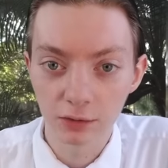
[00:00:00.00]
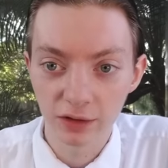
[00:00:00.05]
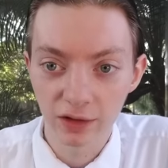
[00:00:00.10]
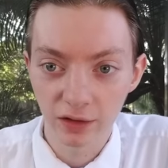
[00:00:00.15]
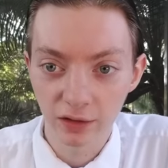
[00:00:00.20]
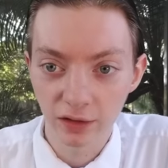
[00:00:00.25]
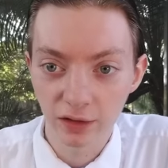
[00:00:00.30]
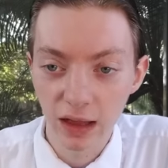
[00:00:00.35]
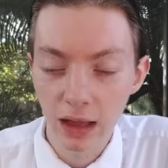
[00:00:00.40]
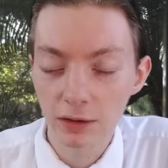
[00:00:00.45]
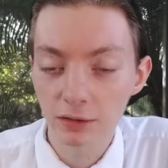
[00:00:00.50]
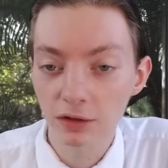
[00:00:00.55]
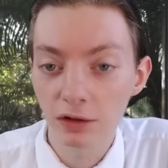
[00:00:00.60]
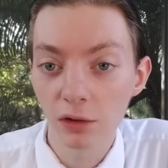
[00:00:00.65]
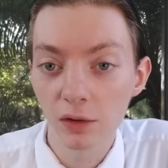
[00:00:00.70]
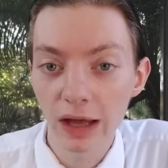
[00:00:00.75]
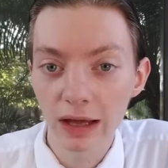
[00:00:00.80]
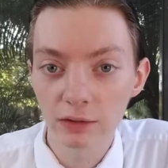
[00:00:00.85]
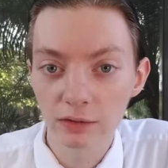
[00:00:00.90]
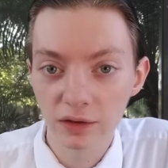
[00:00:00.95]
It's at
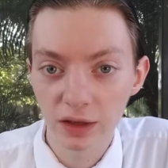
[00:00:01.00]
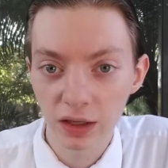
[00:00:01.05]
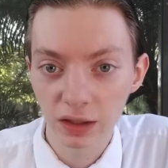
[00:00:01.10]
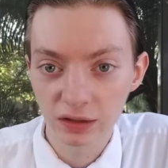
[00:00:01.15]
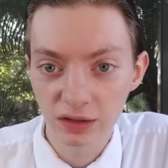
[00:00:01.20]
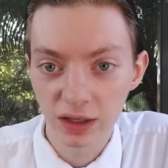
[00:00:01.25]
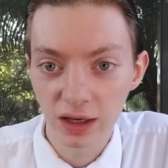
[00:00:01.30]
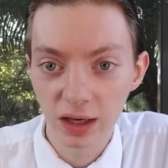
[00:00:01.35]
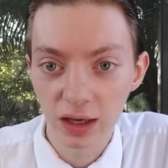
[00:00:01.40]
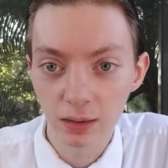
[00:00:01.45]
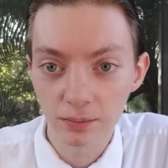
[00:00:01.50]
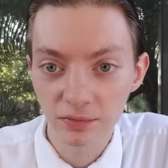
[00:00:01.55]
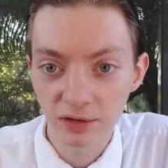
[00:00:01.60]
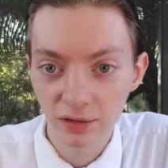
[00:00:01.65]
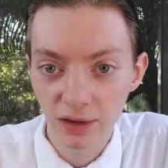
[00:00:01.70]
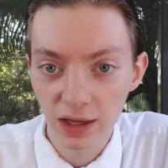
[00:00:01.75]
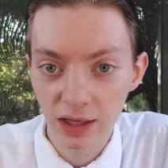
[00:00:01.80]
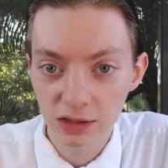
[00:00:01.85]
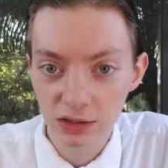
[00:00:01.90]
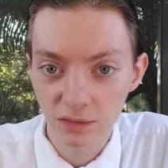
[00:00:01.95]
soundcloud.com
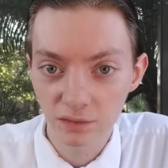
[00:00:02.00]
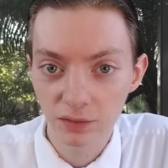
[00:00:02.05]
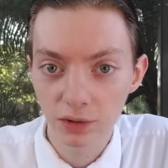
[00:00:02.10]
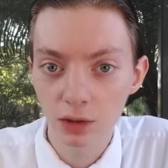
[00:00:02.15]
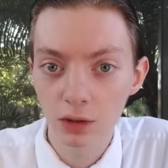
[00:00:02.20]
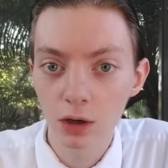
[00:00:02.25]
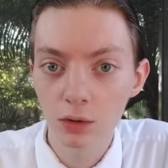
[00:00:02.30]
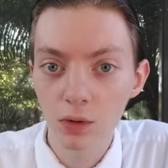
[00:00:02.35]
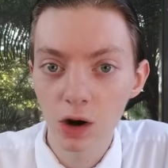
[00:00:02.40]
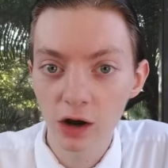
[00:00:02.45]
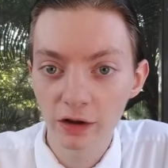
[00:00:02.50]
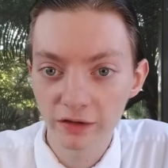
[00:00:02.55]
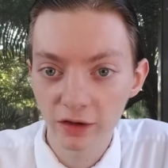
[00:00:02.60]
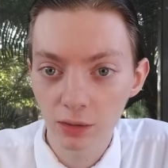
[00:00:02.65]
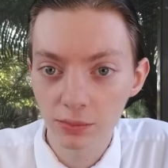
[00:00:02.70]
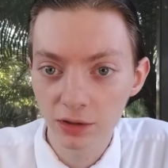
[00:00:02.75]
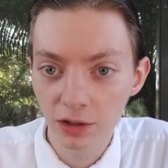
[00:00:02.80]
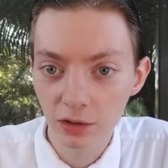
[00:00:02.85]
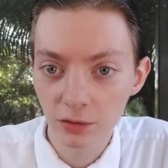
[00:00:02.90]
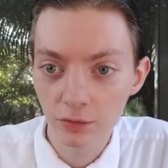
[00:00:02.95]
slash
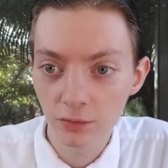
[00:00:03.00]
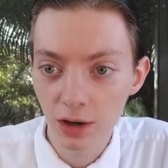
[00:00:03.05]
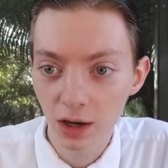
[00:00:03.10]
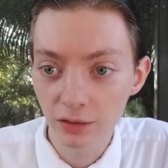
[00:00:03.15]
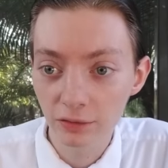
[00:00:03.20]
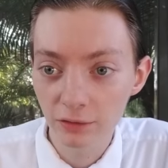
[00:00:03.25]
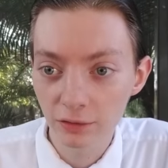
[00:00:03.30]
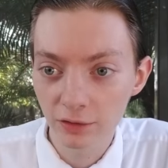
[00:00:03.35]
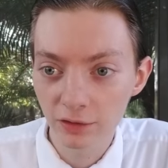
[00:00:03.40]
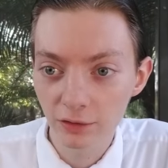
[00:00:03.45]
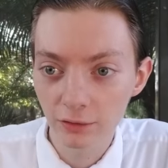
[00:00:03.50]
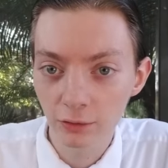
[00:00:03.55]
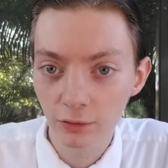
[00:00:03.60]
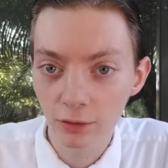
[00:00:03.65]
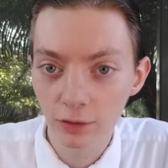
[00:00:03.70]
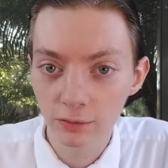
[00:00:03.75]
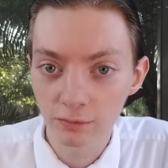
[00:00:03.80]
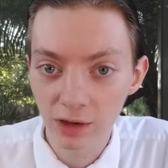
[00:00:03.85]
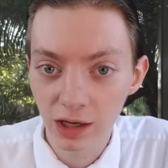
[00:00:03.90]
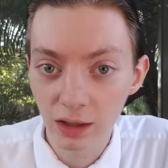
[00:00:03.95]
VORW
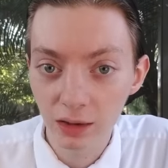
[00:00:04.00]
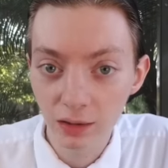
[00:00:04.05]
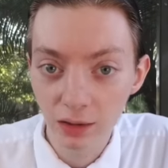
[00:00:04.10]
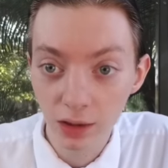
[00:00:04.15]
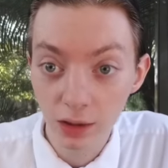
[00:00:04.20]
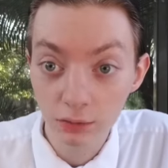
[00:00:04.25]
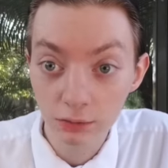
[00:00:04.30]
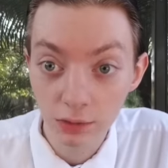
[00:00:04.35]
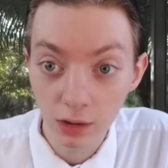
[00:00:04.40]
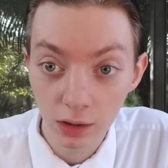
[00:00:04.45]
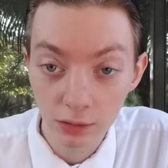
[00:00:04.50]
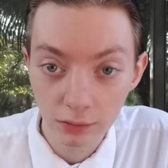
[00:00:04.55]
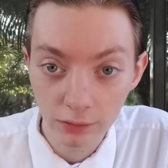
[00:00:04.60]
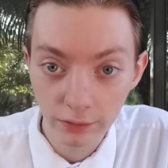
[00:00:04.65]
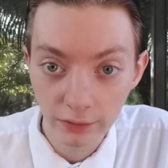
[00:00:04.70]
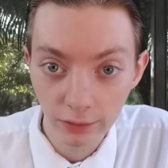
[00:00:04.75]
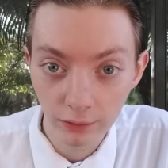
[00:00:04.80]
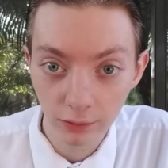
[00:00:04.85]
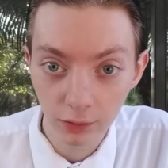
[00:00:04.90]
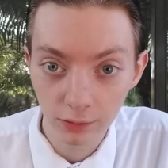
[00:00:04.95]
underscore radio
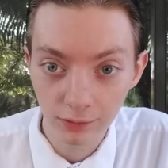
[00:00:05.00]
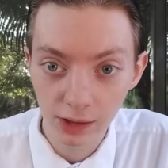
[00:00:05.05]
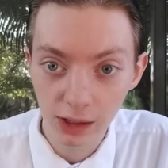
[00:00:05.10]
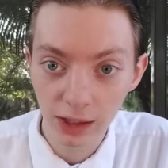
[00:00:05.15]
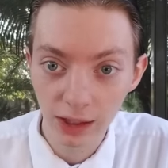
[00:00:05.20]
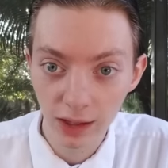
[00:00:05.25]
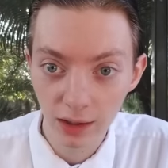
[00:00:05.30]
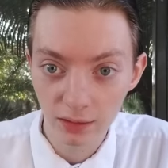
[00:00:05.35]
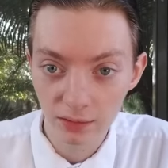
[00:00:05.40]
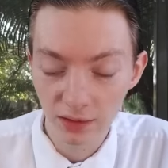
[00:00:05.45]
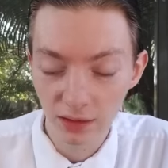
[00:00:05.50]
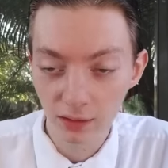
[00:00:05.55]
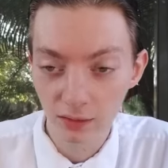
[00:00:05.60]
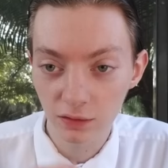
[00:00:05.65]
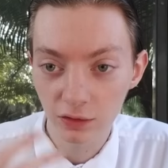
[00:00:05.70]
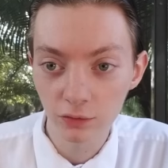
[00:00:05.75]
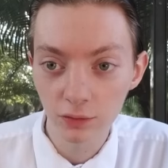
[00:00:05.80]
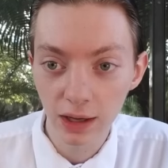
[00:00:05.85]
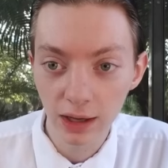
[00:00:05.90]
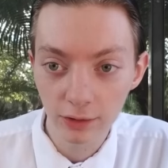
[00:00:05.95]
underscore INT.
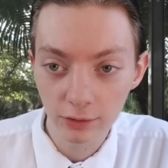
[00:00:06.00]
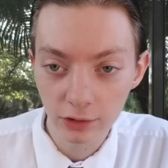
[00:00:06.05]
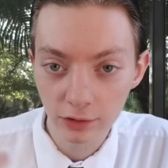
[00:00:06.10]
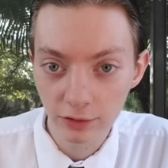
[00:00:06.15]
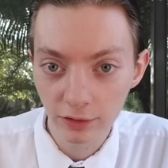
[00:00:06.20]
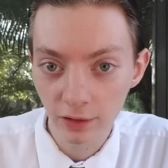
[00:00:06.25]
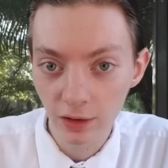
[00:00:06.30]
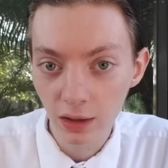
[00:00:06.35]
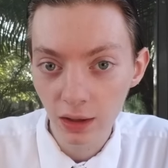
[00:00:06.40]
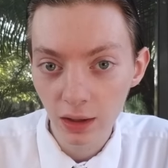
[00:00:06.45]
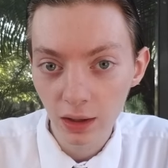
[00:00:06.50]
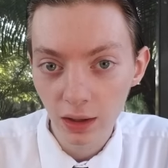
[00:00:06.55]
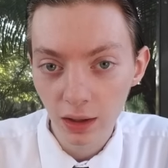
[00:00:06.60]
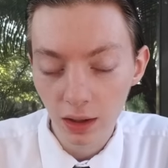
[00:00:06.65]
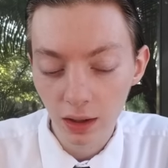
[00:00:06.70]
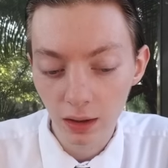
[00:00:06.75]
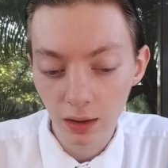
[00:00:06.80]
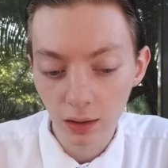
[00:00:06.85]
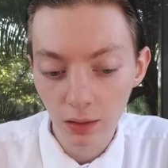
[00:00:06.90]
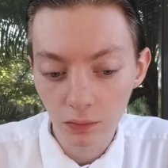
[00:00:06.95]
Two hours,
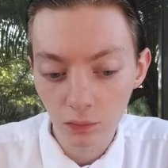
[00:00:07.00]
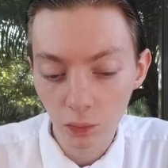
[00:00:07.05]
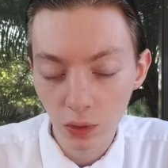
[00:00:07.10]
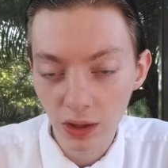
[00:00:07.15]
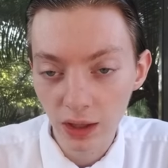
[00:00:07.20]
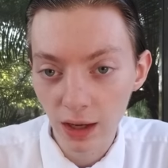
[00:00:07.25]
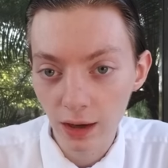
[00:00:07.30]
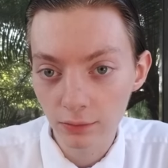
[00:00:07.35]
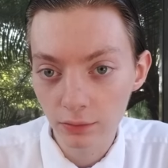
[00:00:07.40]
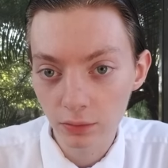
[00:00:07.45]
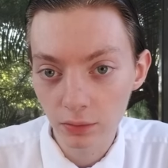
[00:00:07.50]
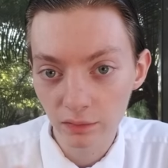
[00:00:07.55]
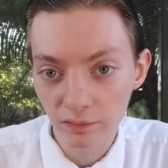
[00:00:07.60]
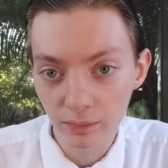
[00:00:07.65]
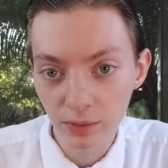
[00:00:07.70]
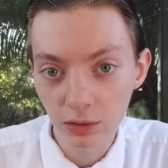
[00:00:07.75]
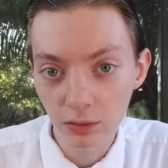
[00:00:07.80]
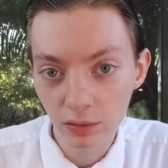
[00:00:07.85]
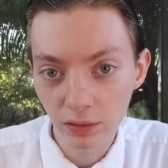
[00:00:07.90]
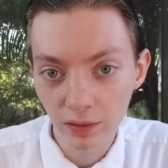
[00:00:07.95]
uh, one hour of
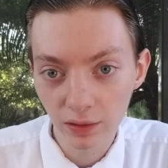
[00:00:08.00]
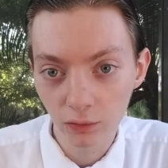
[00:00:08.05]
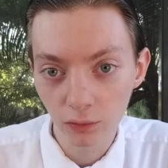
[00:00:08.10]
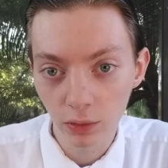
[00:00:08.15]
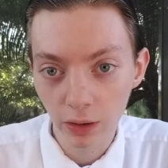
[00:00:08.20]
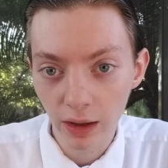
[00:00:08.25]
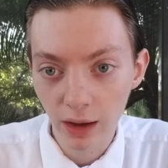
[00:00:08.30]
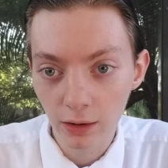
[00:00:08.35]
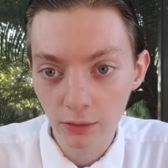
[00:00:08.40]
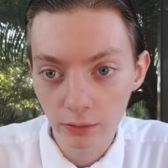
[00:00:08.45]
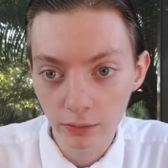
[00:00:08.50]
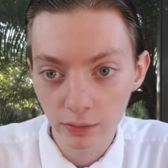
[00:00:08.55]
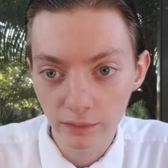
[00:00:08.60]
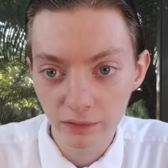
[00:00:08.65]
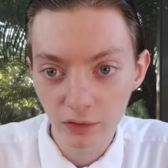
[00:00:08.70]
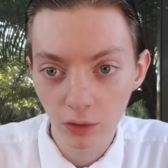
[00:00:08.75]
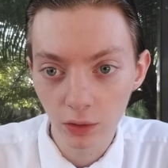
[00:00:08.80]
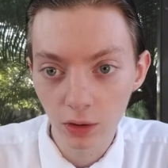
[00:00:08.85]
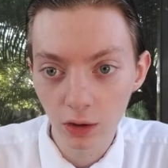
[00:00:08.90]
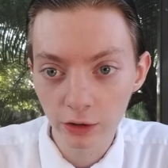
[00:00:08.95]
music, one hour of
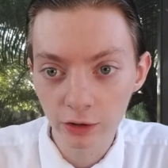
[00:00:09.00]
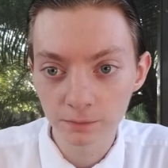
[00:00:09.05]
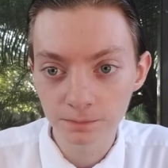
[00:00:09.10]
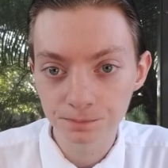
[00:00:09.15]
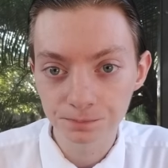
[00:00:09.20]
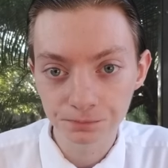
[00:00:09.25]
talk.